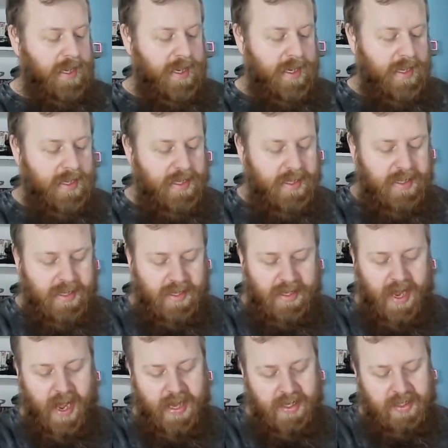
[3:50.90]
The
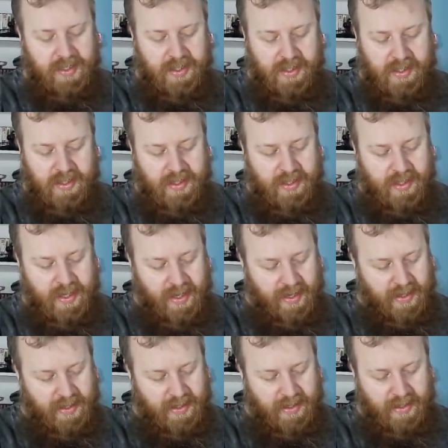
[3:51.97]
next
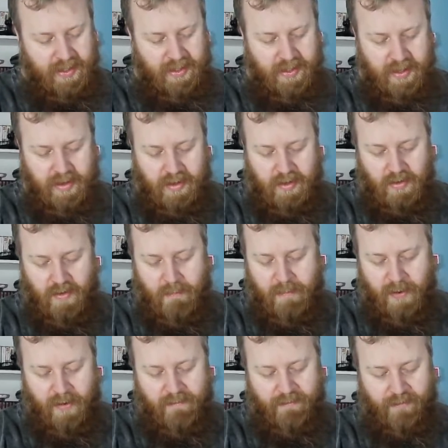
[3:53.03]
thing that
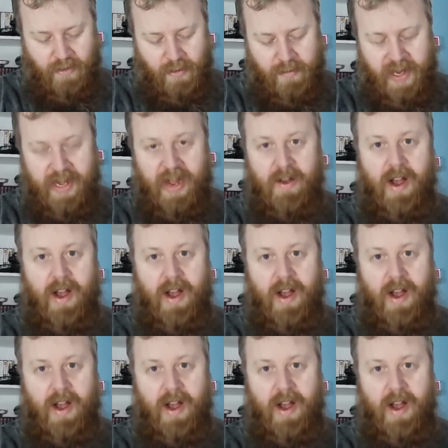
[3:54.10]
Gordon put in for me.